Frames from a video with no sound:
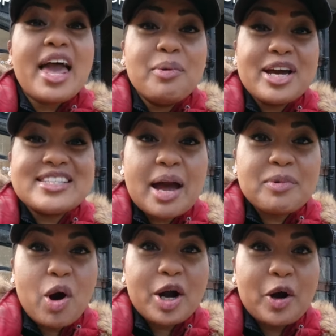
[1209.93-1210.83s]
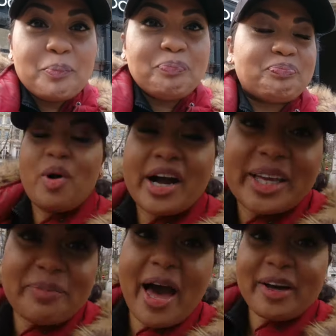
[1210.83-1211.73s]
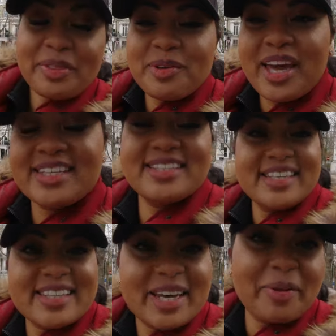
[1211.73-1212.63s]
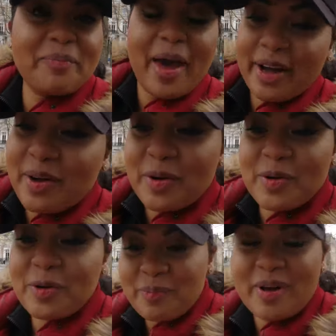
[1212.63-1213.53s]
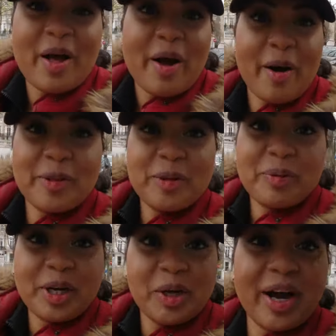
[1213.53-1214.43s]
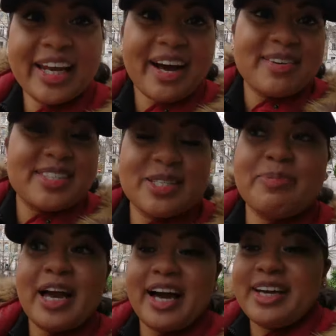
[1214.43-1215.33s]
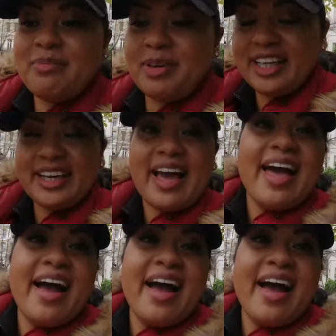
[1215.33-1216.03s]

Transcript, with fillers: Anyway, it's time to walk home. Walking back through Kensington, back home, all the pretty white houses behind me,